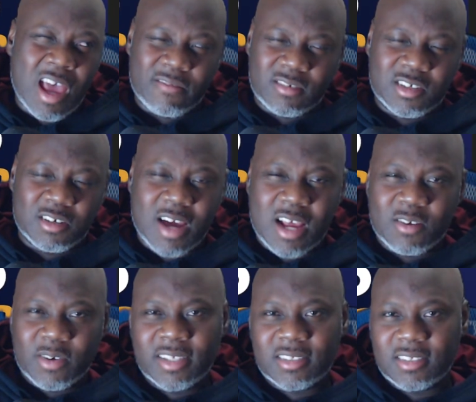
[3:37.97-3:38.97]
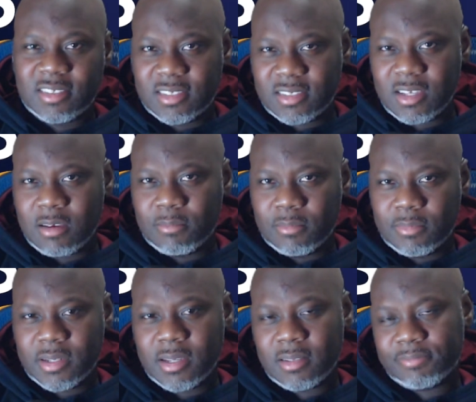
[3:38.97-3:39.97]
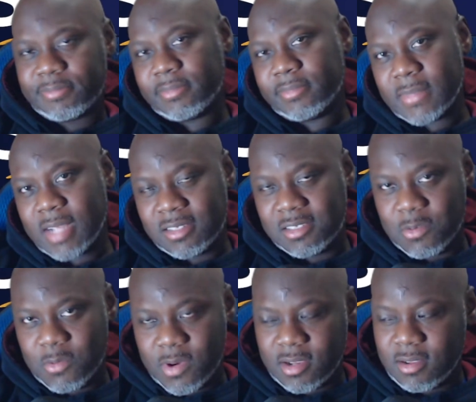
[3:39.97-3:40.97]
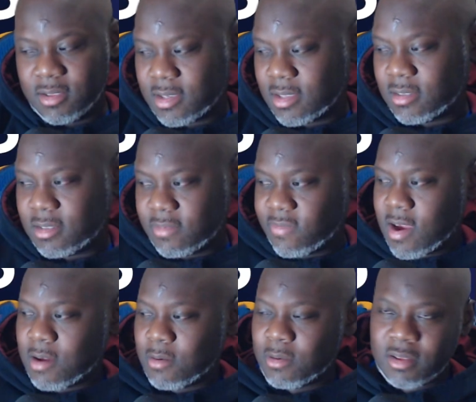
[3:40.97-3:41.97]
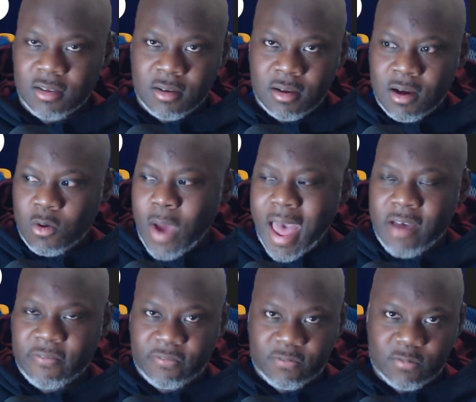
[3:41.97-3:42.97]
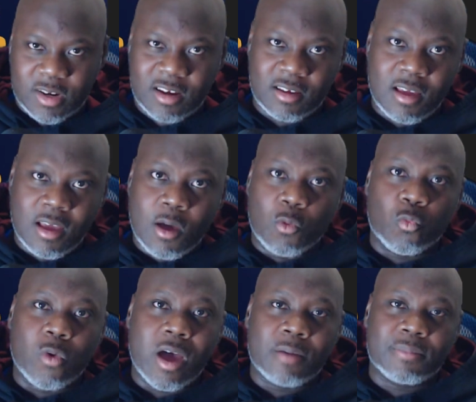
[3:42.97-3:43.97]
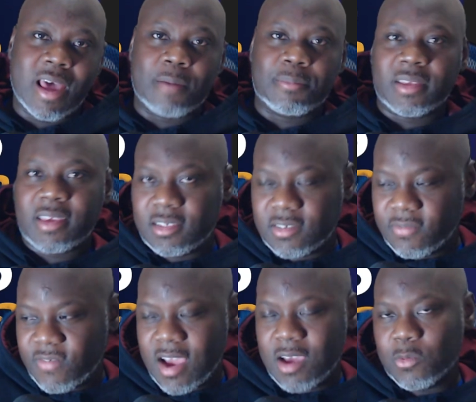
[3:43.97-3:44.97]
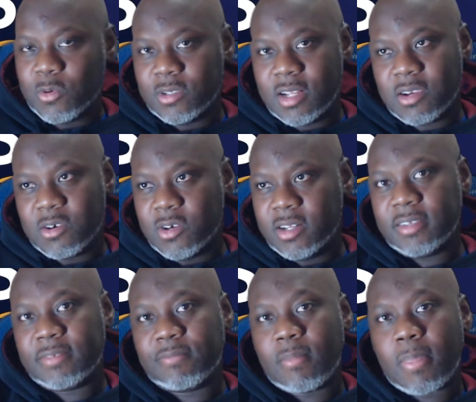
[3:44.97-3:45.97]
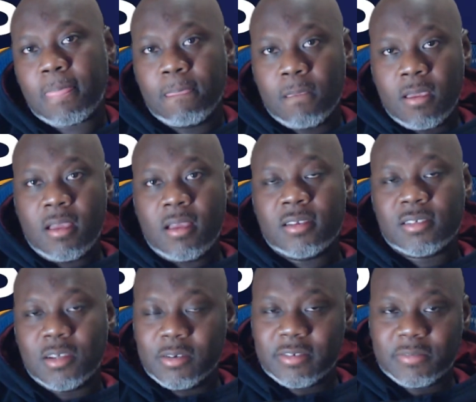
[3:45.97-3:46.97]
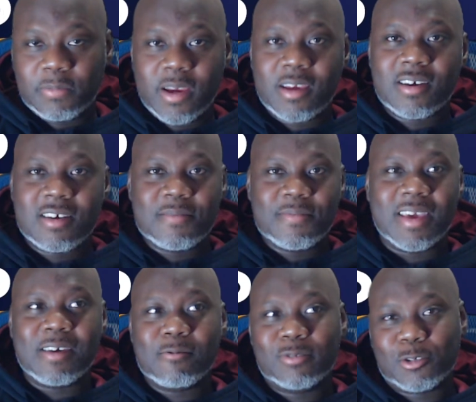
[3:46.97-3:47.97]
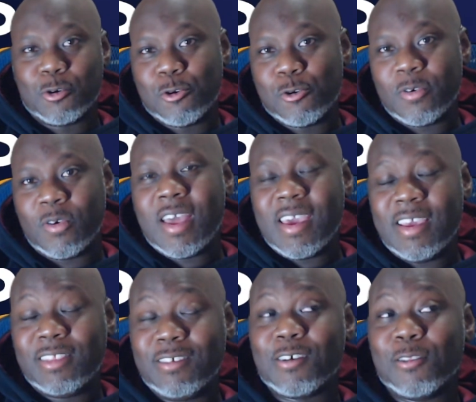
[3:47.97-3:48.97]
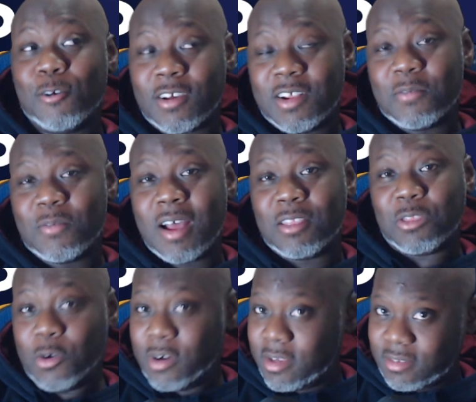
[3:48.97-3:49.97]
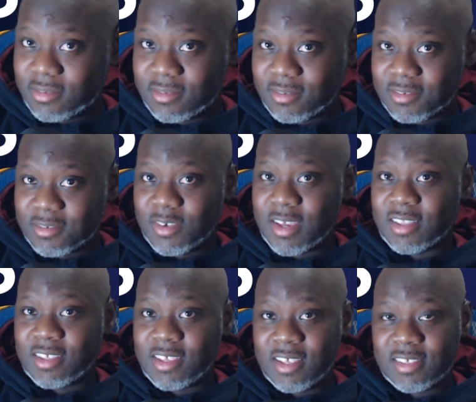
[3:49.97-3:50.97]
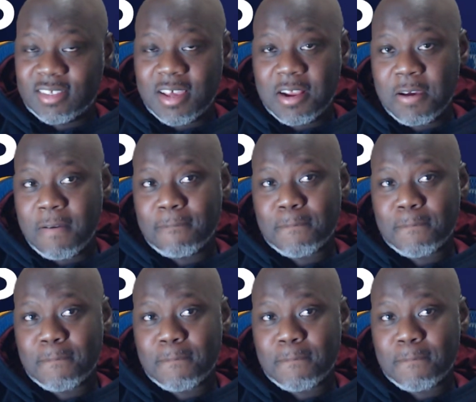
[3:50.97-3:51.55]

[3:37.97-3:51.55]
don't got no instances up. But I still want to look into the WAF, right? Web application firewall they call it. So it was pretty good, man. It was cool. It took longer than I thought to get set up,